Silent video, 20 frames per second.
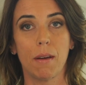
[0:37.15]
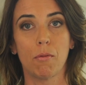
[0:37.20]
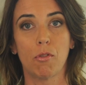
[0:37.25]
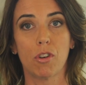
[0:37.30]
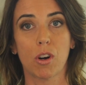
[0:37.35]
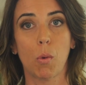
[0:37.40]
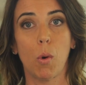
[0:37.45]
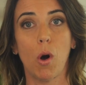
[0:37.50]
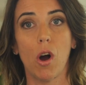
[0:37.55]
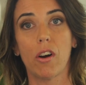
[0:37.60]

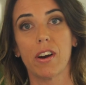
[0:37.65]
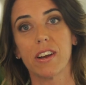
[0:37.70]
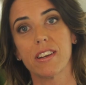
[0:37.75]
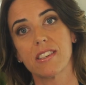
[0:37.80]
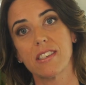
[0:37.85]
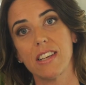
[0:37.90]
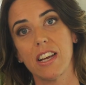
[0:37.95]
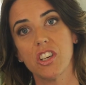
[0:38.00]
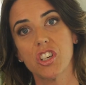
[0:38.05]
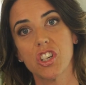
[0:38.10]
require
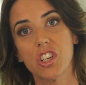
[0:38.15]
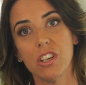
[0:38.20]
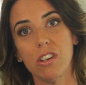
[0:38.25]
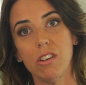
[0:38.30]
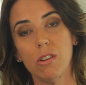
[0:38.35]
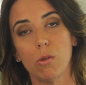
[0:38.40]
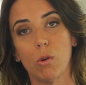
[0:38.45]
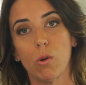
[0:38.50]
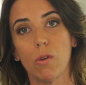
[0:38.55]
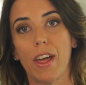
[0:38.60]

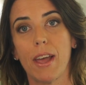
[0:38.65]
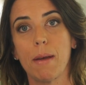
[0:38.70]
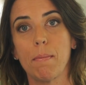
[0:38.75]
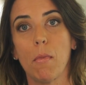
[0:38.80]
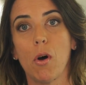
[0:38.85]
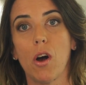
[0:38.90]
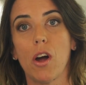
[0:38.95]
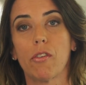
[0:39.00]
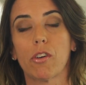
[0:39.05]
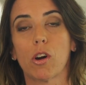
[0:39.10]
extension or they
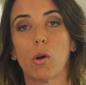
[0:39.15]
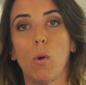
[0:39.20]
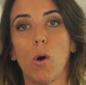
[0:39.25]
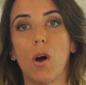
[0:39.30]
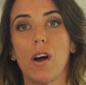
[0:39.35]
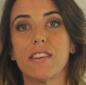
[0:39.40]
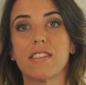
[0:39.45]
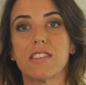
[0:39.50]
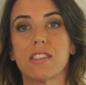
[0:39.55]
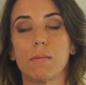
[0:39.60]
might
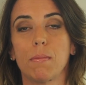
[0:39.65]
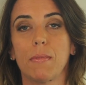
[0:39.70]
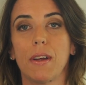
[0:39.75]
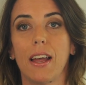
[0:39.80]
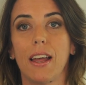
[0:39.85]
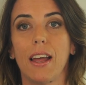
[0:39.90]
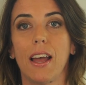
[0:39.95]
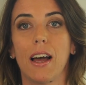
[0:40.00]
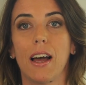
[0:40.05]
require some